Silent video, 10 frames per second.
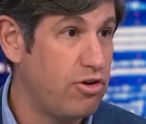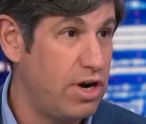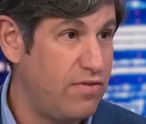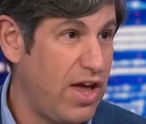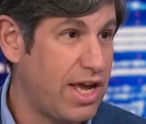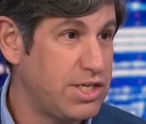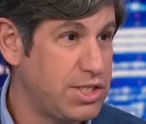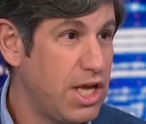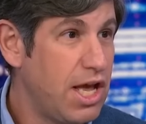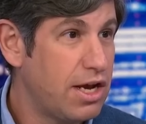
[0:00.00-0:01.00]
And if I can
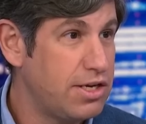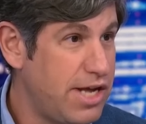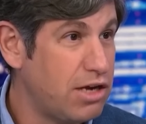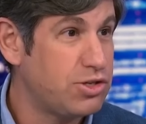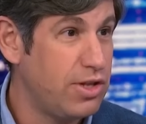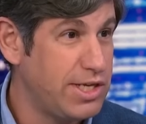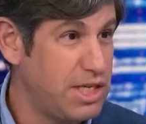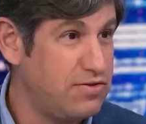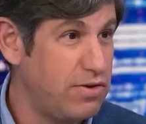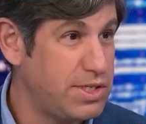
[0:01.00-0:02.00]
just contextualize
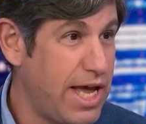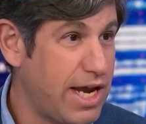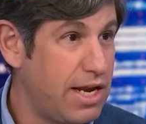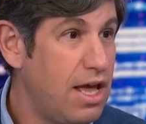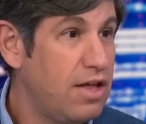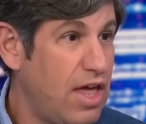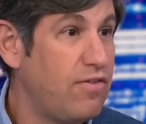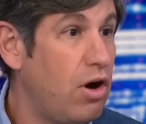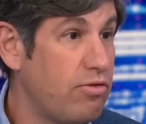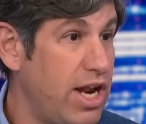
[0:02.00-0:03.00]
this for a second, they've
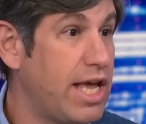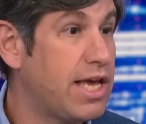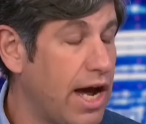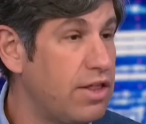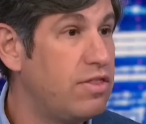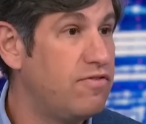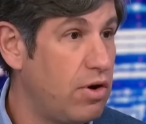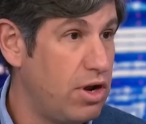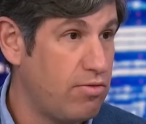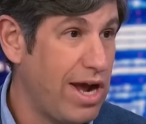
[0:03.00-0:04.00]
already gutted the
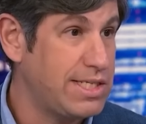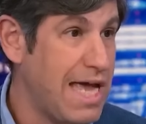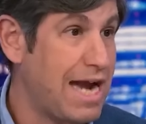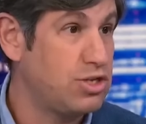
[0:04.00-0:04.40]
Voting Rights Act